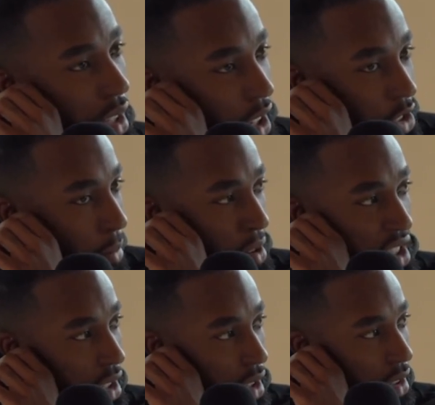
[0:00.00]
because y'all push
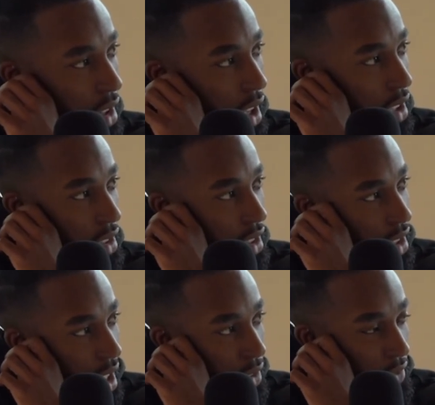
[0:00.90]
each other.
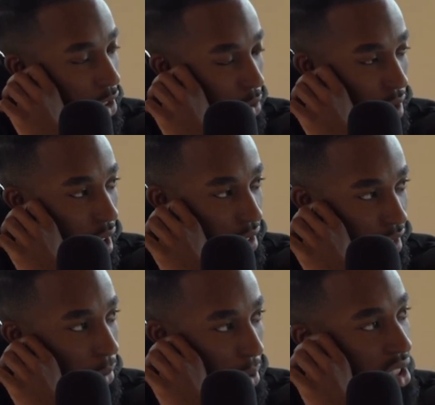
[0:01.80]
Even if you don't realize it,
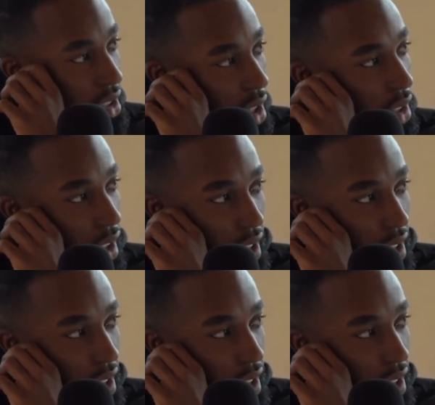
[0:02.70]
y'all push each other.